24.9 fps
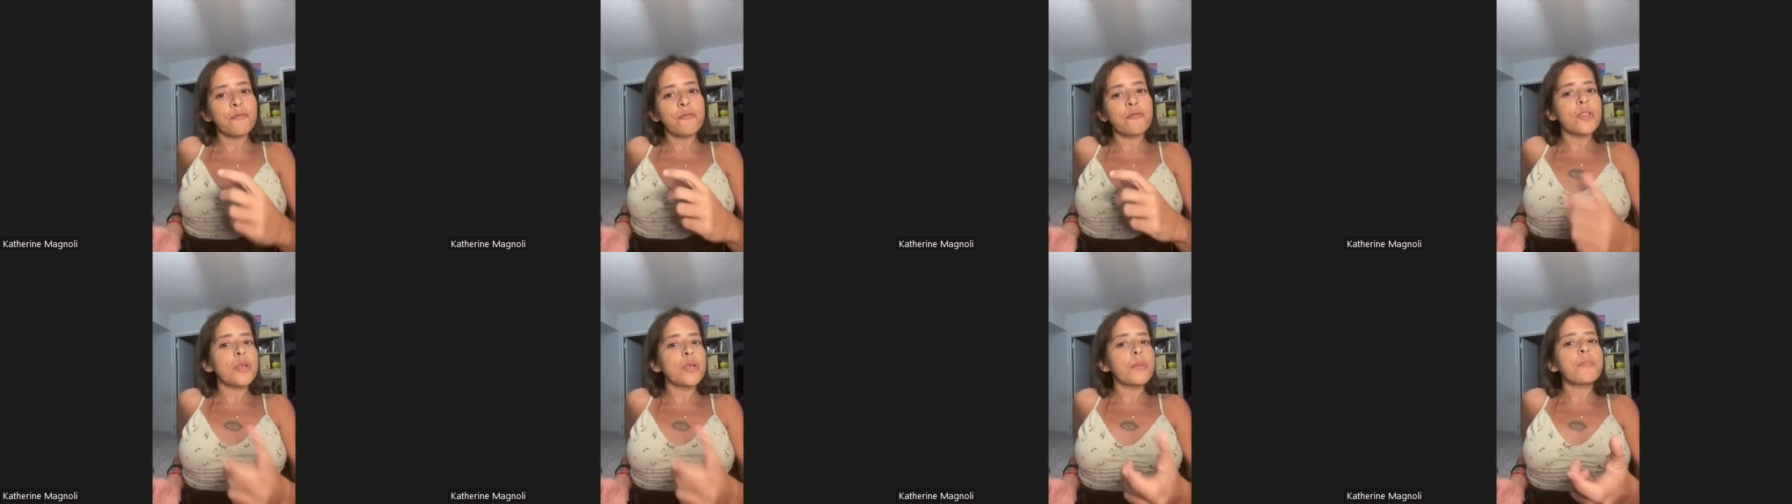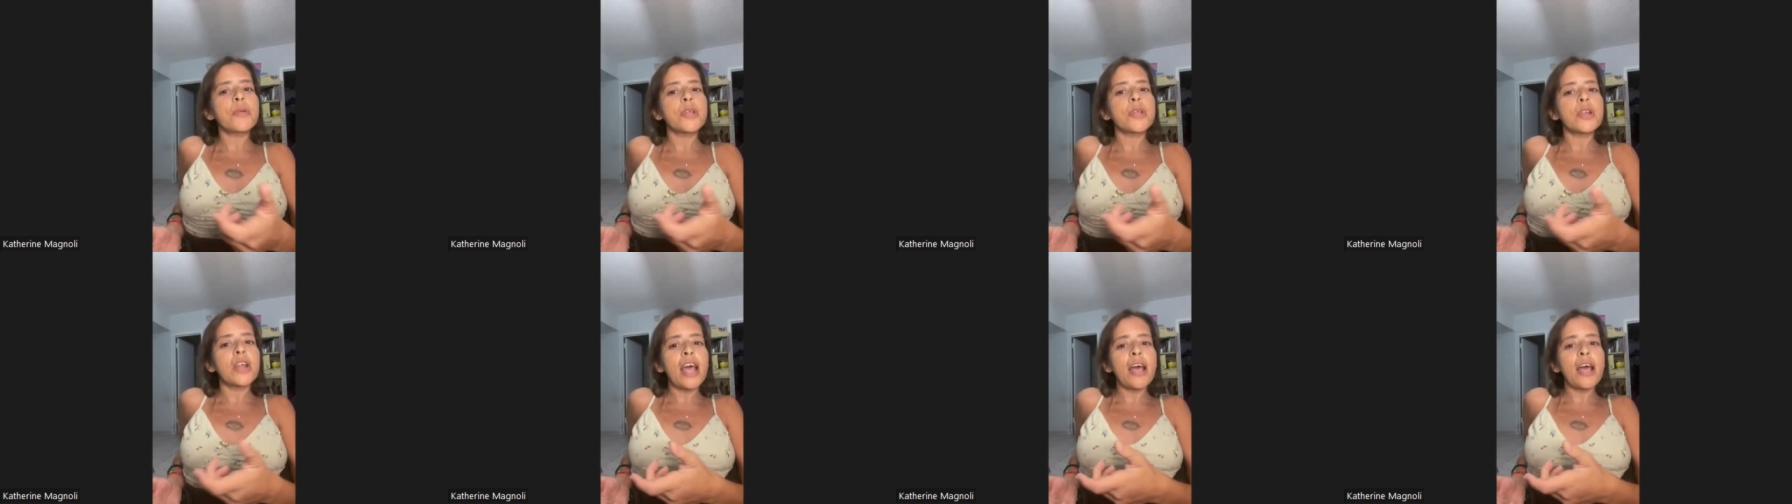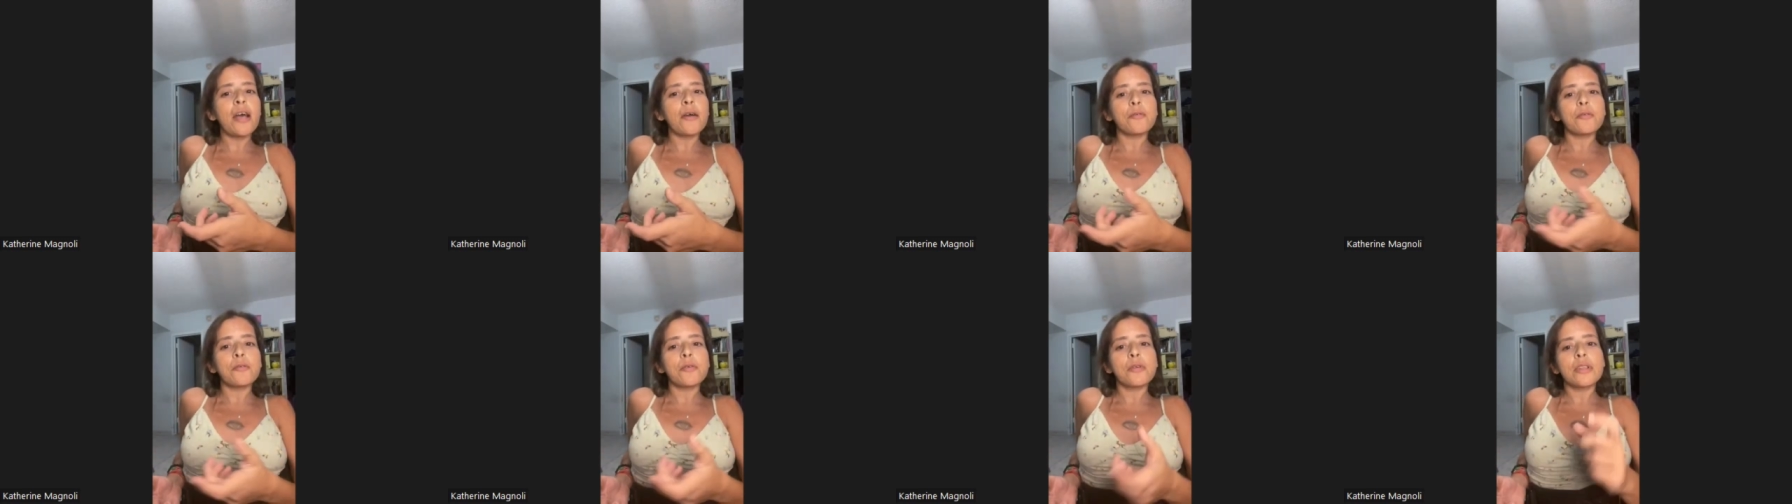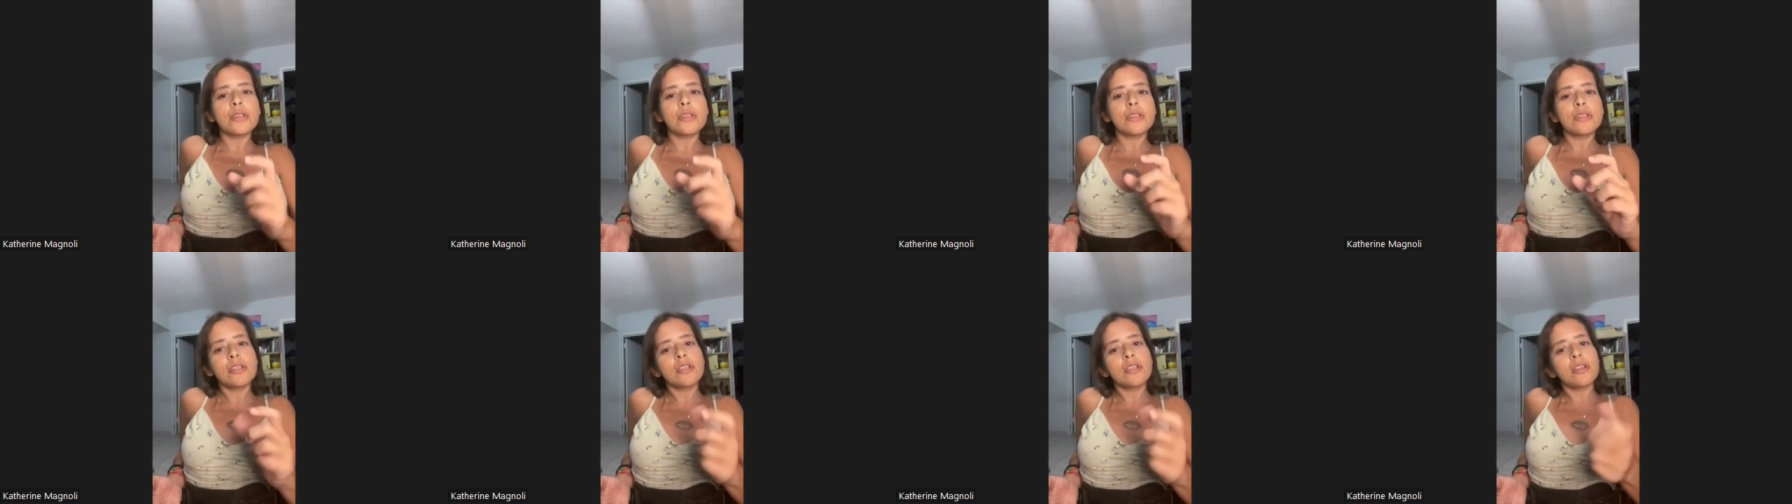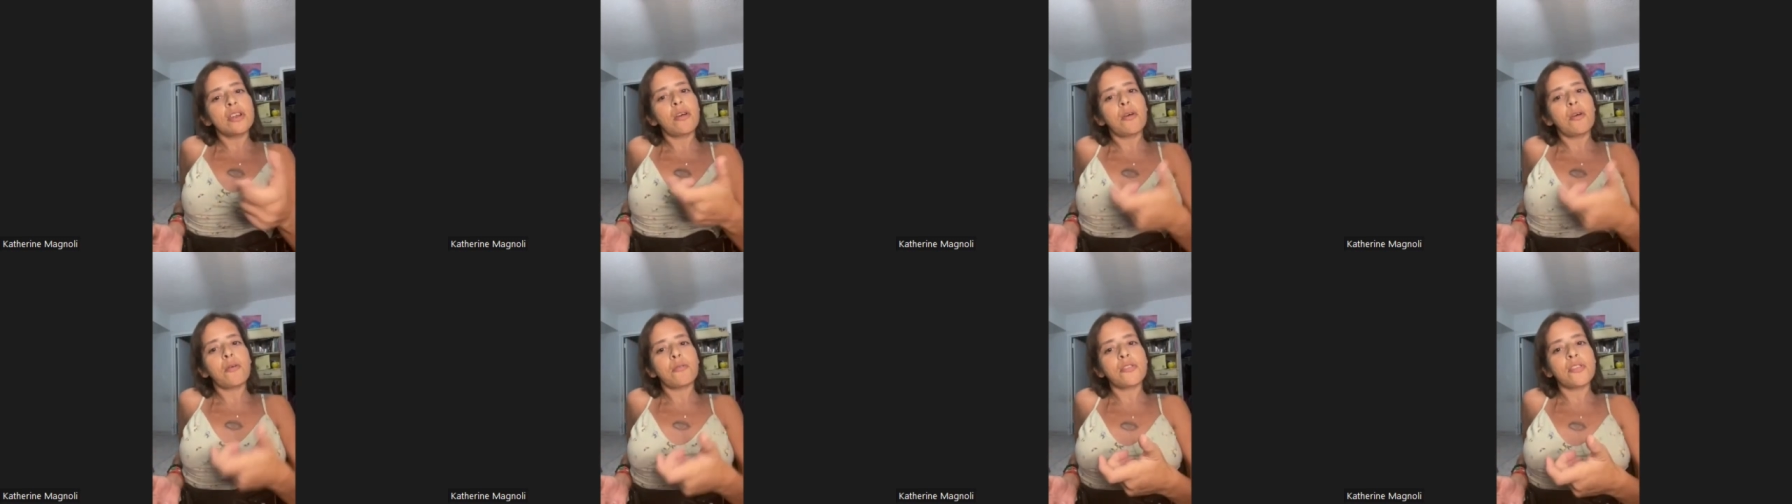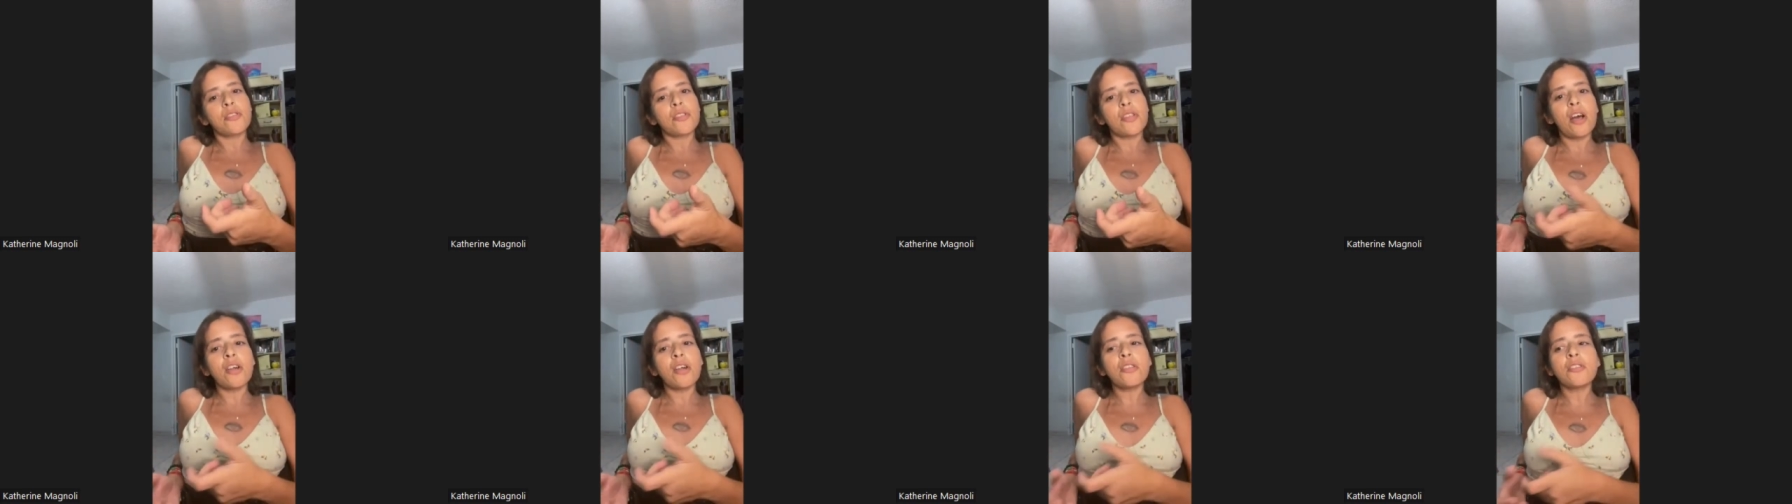flip it out you know
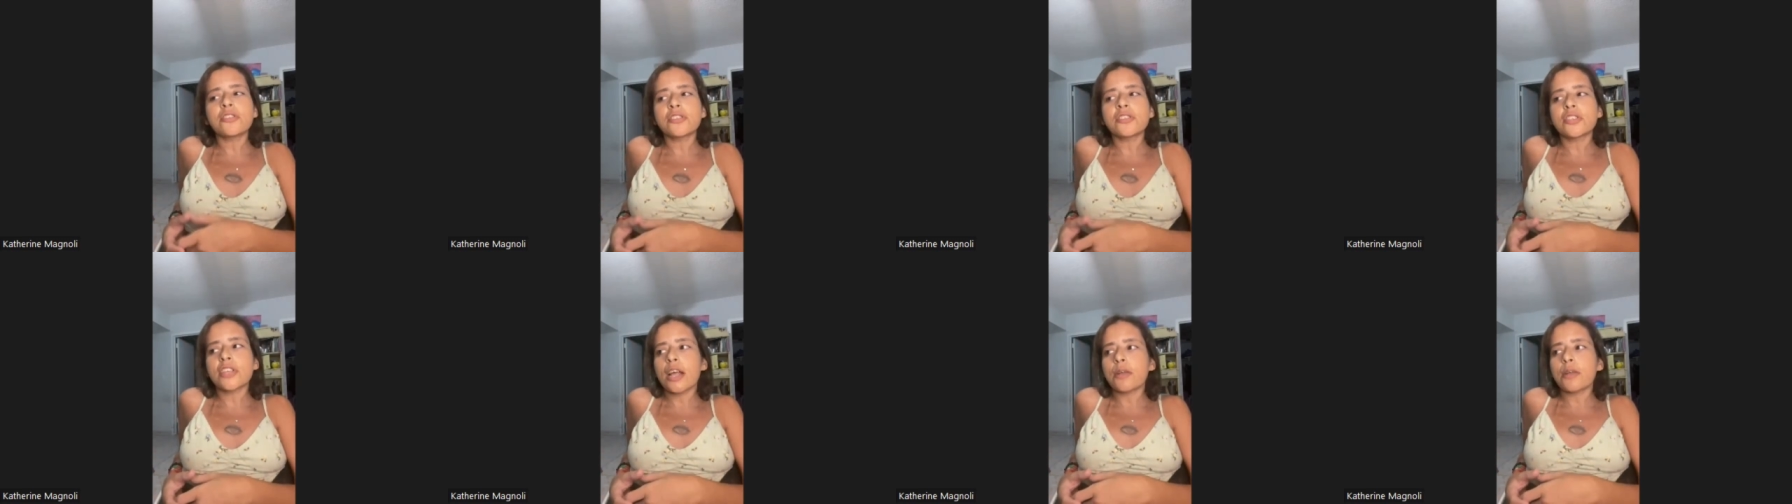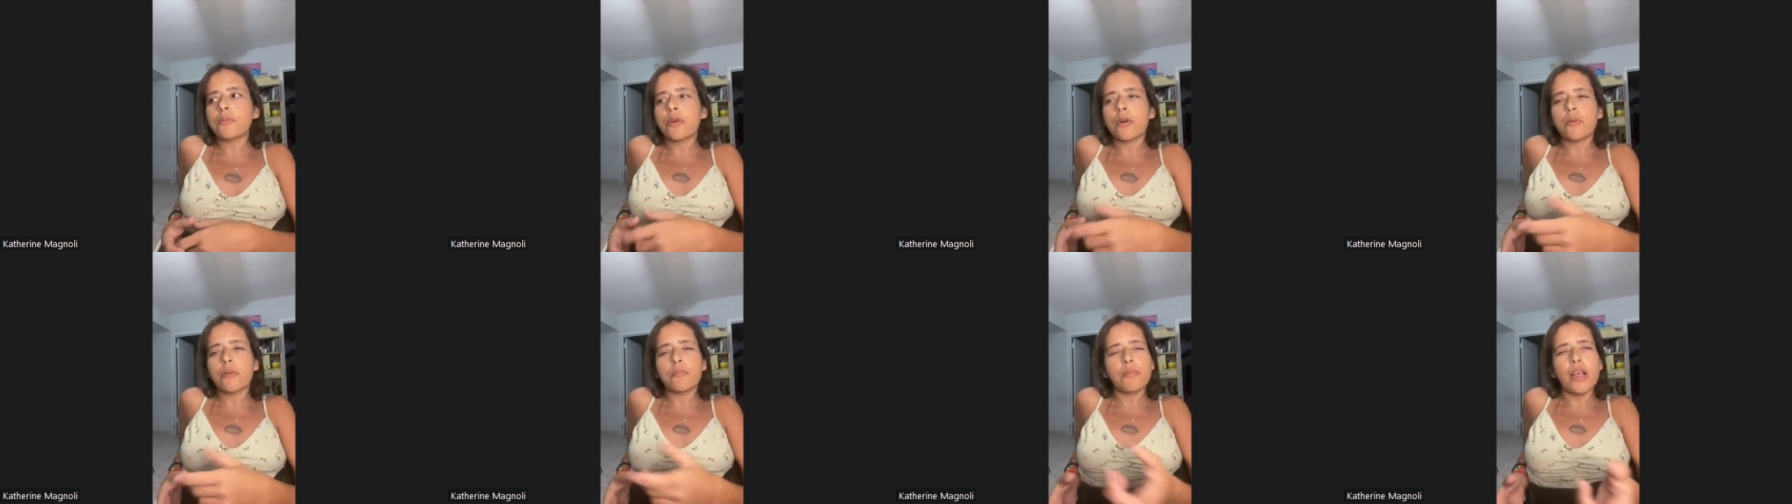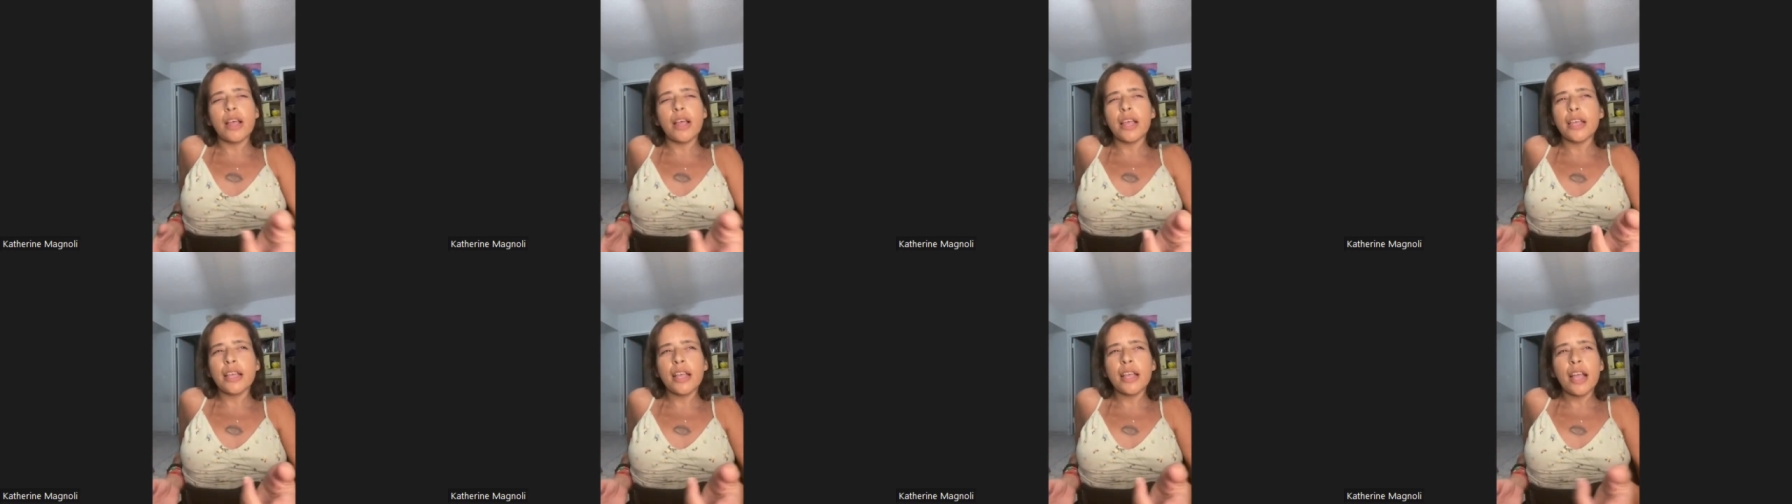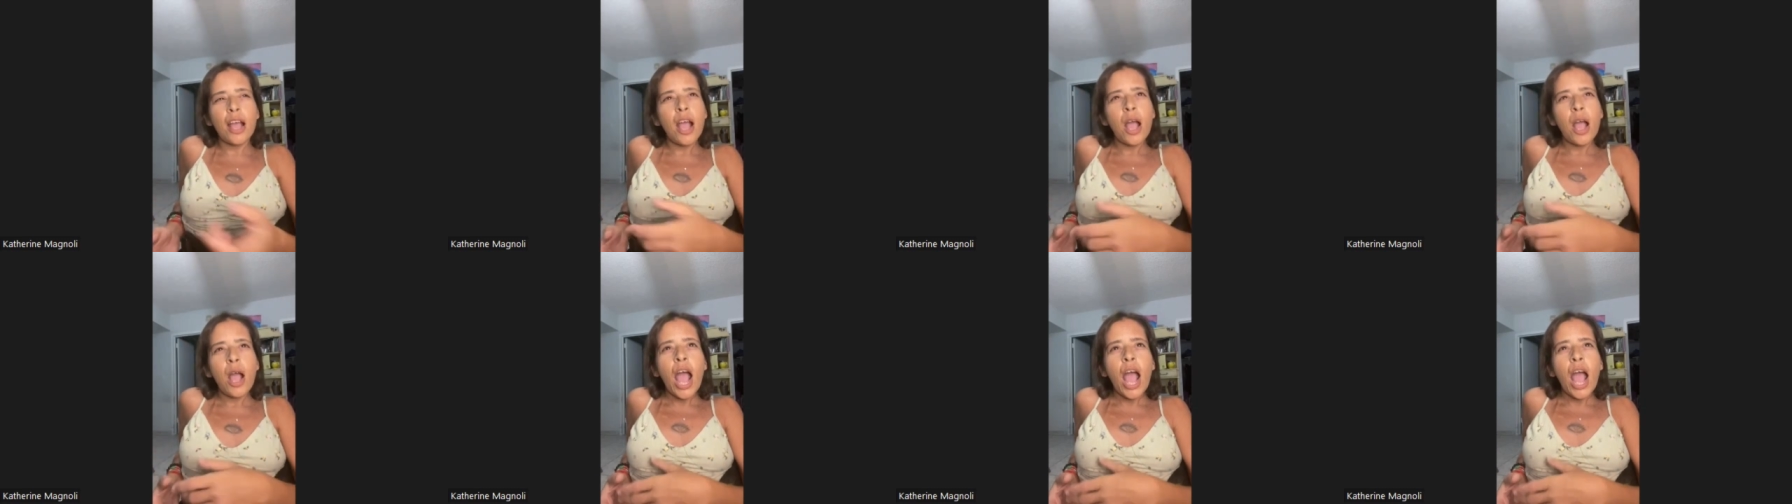to the other side where i'm like